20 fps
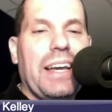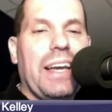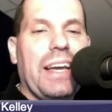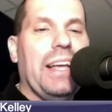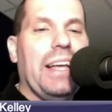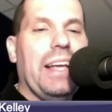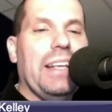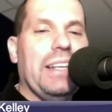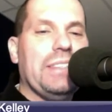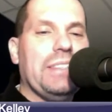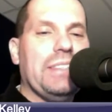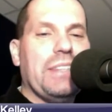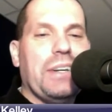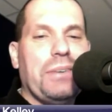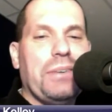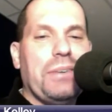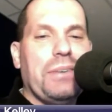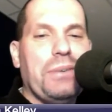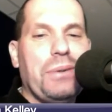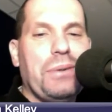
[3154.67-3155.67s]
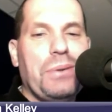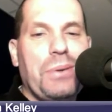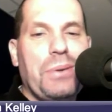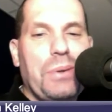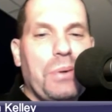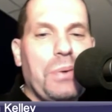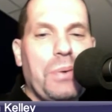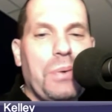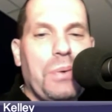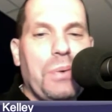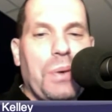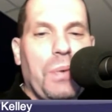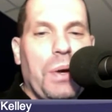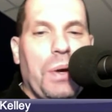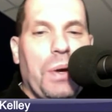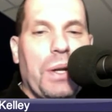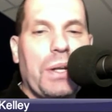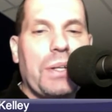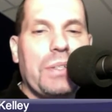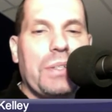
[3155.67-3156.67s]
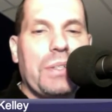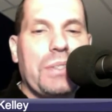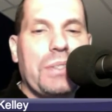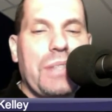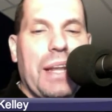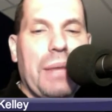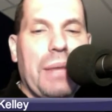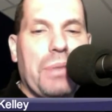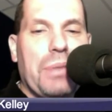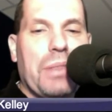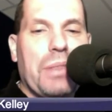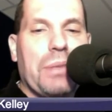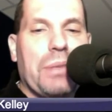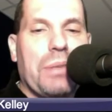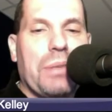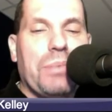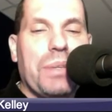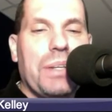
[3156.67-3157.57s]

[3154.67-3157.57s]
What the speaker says: And so who would want to stand up to them?